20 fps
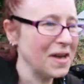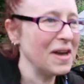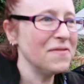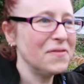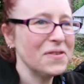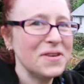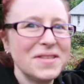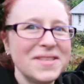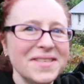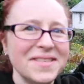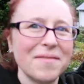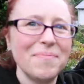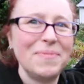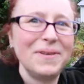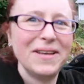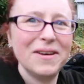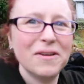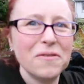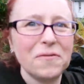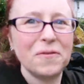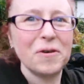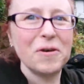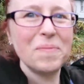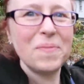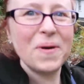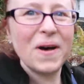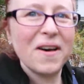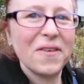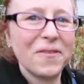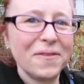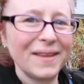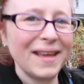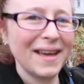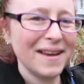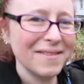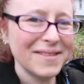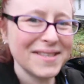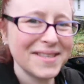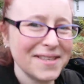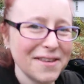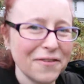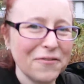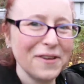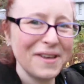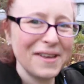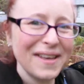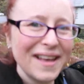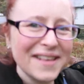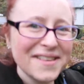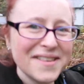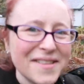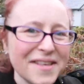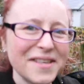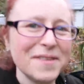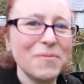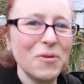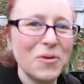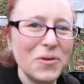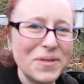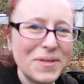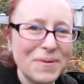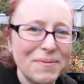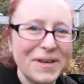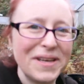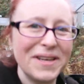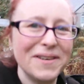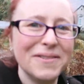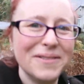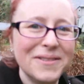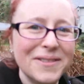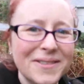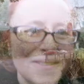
diverted up a little footpath now to see if we can get to this water wheel.